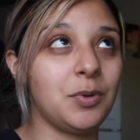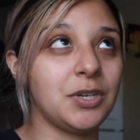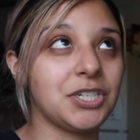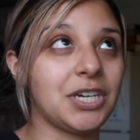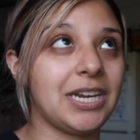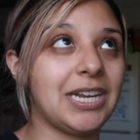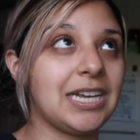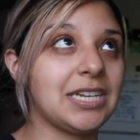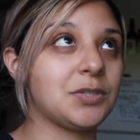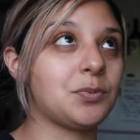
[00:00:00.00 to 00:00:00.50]

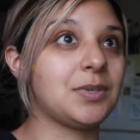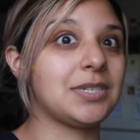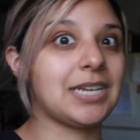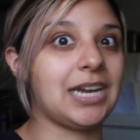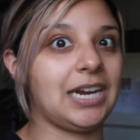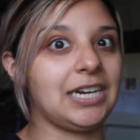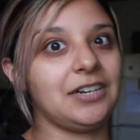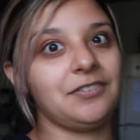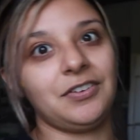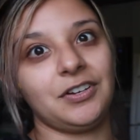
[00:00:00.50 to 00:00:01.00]
which I guess was
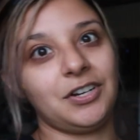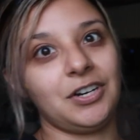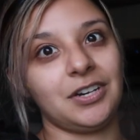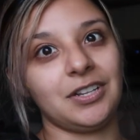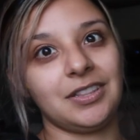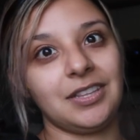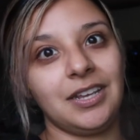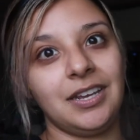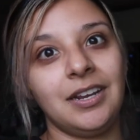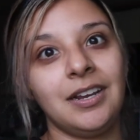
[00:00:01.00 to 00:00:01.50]
kind of a
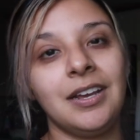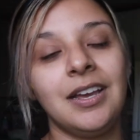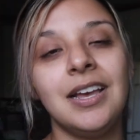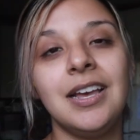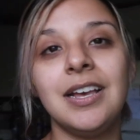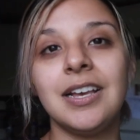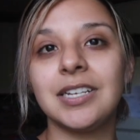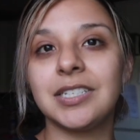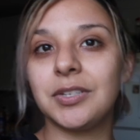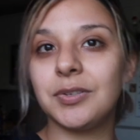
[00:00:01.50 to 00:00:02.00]
good thing
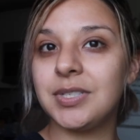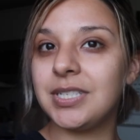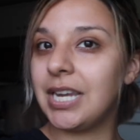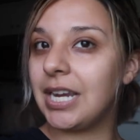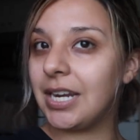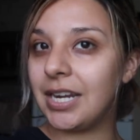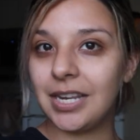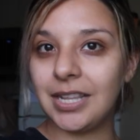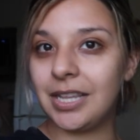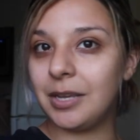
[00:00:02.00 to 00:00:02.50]
because it was
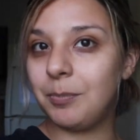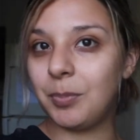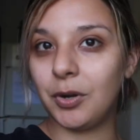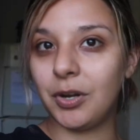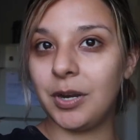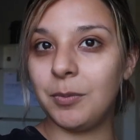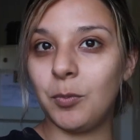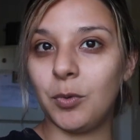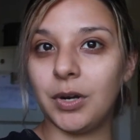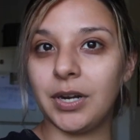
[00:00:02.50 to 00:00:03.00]
technically
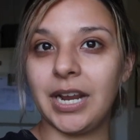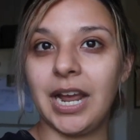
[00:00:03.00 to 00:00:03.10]
burning more